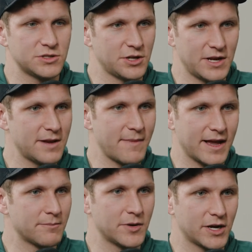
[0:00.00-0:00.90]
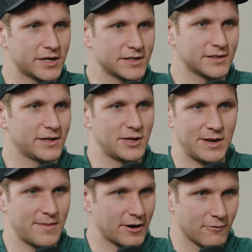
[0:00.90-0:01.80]
you need to make a book, you
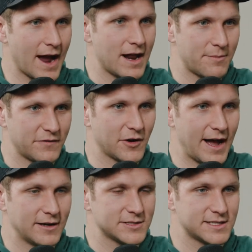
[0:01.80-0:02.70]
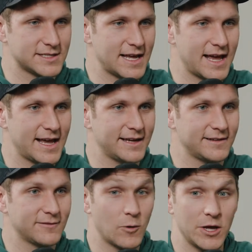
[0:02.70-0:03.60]
need to make a write-up of your house to
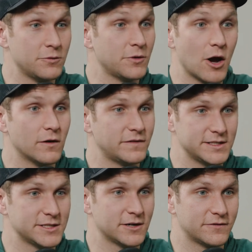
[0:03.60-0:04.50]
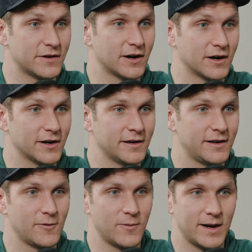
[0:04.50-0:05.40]
say what you know of it so far,
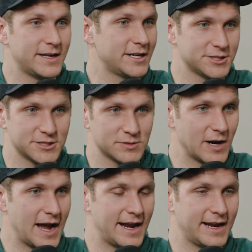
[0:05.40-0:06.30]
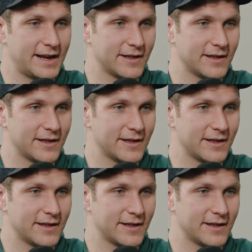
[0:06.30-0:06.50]
when additions were added and